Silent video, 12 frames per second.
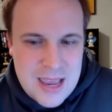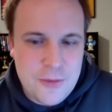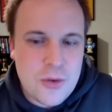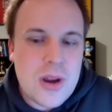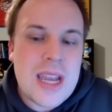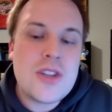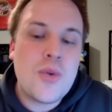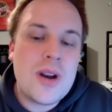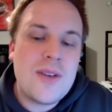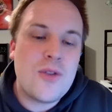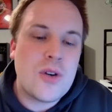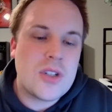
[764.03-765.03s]
Free
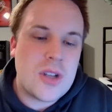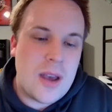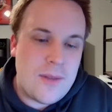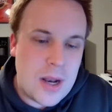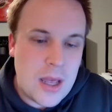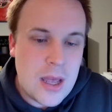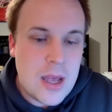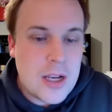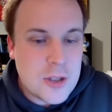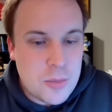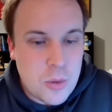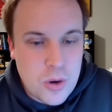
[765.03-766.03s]
24/7
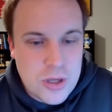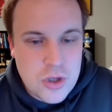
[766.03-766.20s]
sports